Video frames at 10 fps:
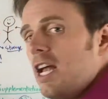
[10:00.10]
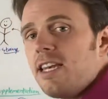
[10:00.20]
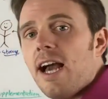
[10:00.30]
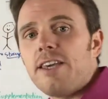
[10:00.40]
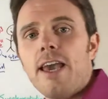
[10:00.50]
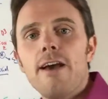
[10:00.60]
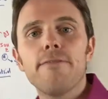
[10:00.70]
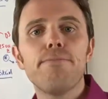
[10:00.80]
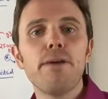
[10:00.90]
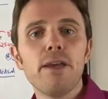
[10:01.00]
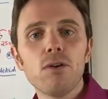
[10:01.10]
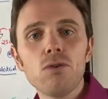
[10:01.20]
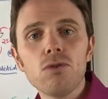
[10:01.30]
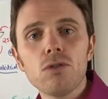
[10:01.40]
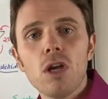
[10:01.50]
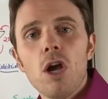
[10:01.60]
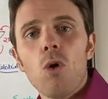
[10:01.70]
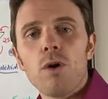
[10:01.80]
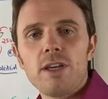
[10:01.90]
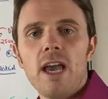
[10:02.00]
Now you have pills
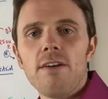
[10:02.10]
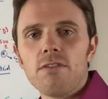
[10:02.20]
or you have